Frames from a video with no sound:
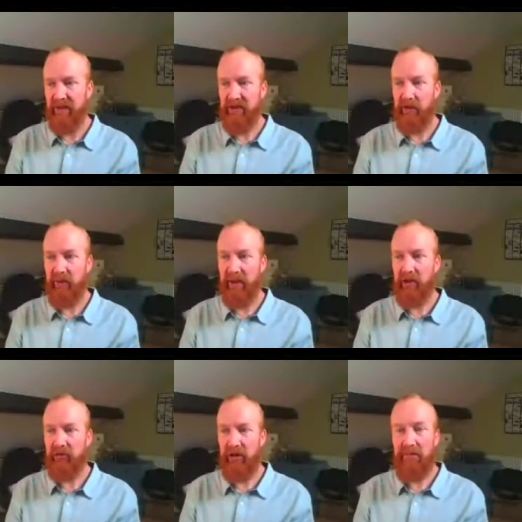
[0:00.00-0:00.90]
So we're going
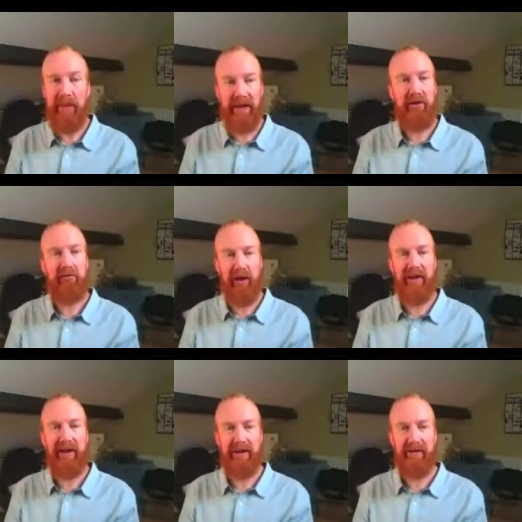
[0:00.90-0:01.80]
to try and make the right
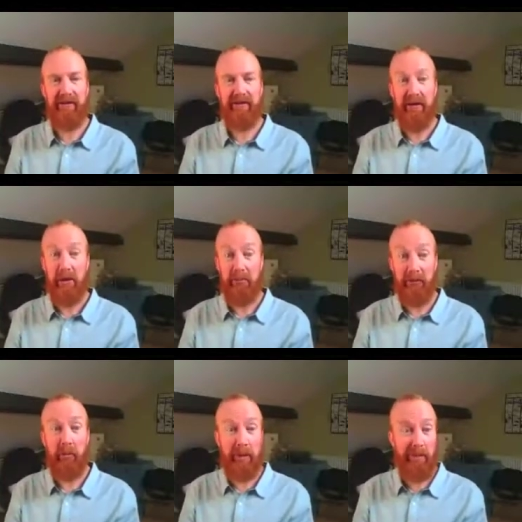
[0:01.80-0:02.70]
things
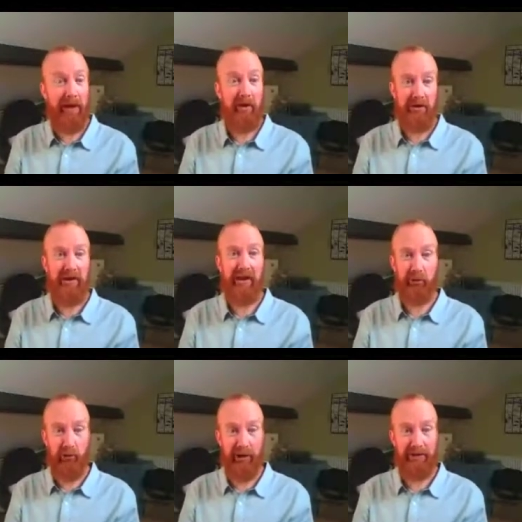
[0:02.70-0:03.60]
before we make those
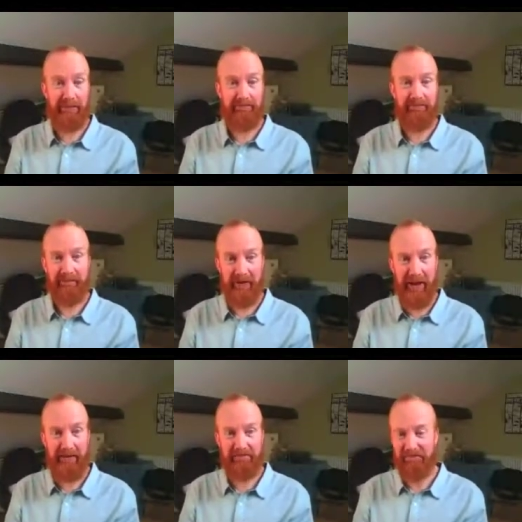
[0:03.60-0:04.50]
things right, okay?